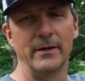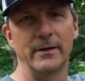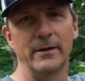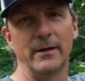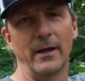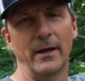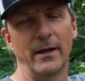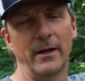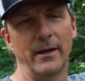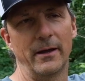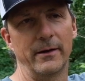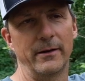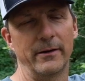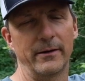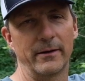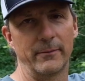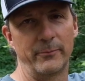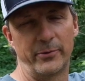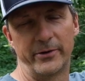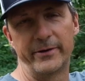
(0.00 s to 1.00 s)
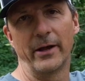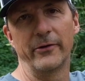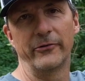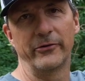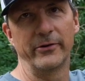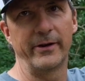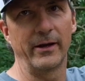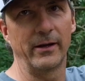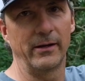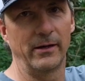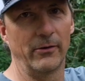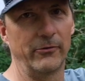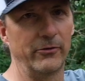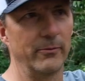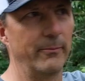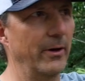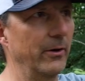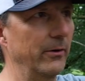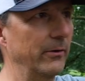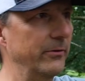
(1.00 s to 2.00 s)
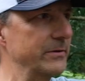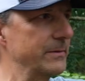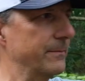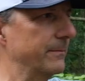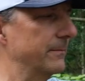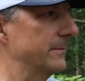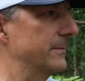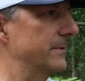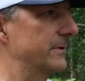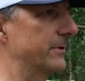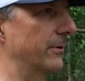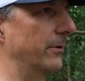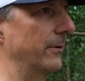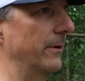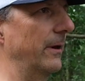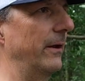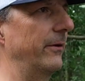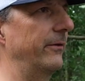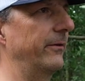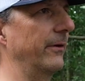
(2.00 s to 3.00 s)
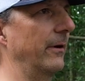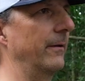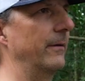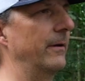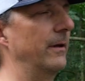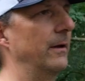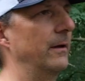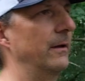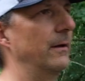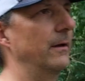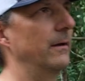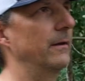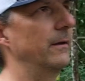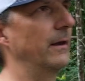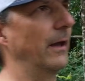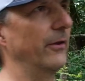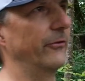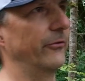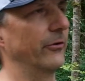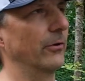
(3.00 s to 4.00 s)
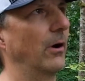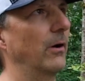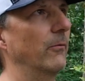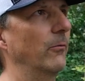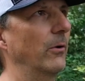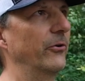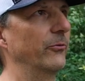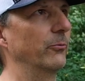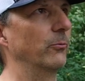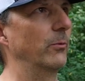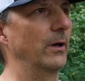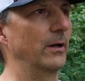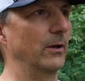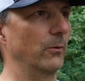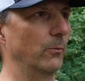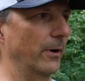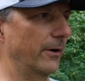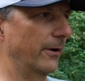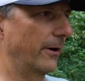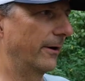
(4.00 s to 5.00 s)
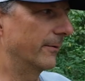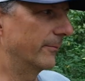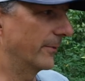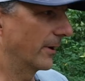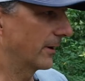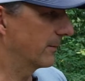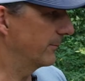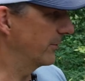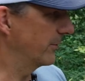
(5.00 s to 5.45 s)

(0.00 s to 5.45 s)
and potentially taking out your bearings. So that is as well a wear item that can